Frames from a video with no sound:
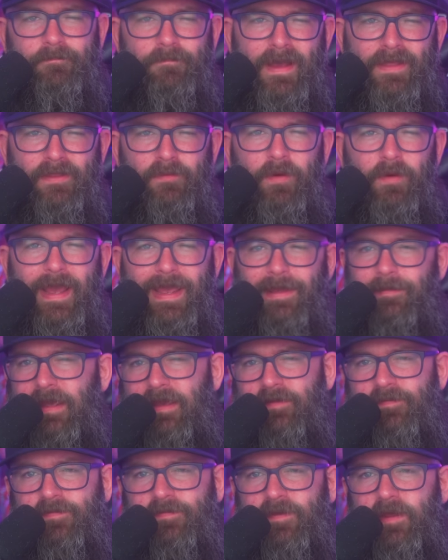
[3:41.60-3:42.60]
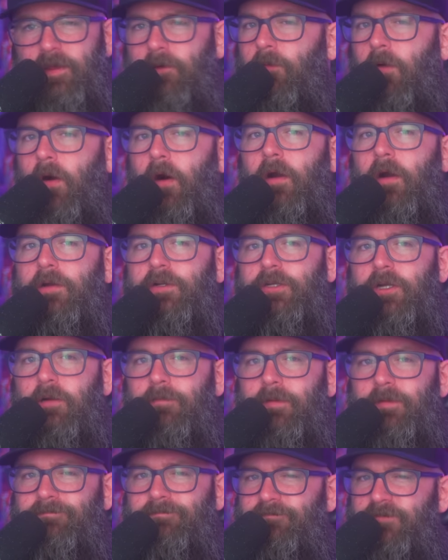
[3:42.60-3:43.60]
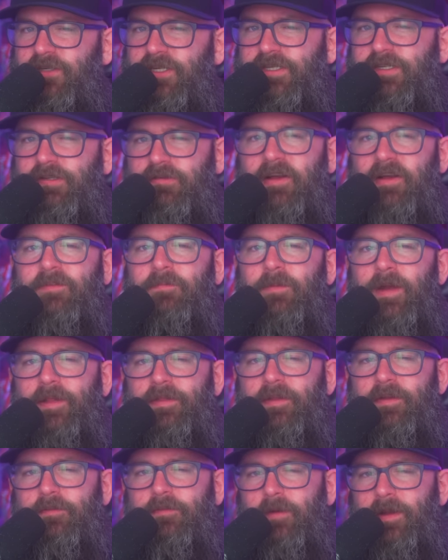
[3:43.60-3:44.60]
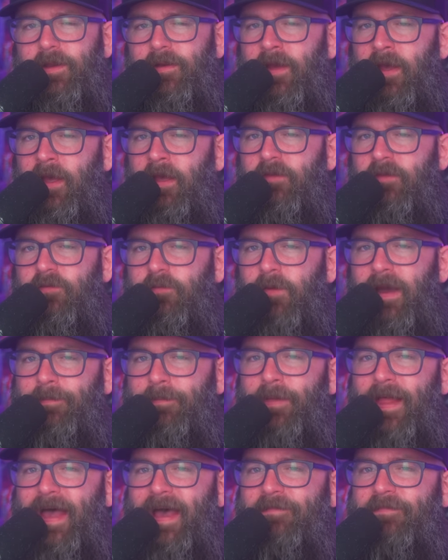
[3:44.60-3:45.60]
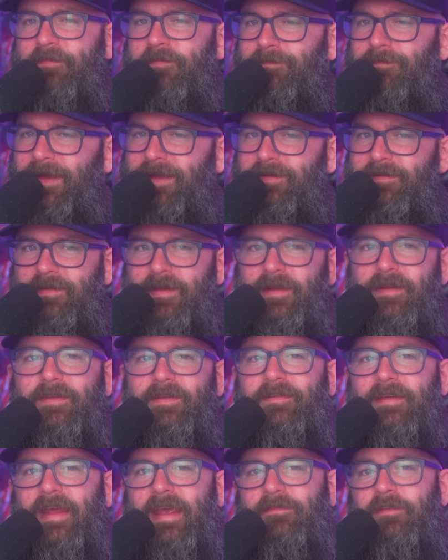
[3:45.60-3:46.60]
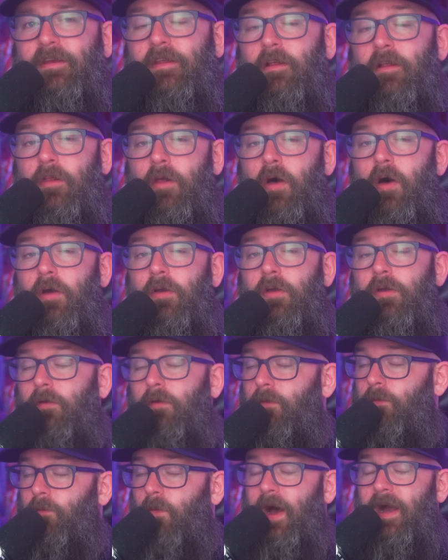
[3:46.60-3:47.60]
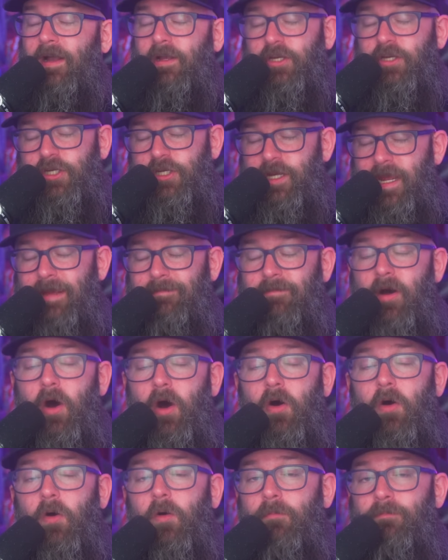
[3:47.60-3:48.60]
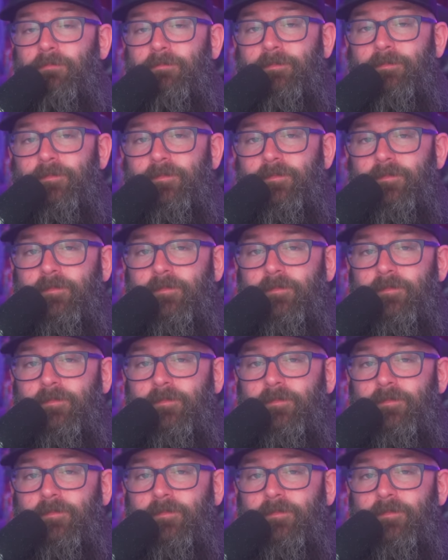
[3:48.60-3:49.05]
By the way, if you are German, just trust me on this one. Swipe left, it's going to save you the long, cold walk of shame home.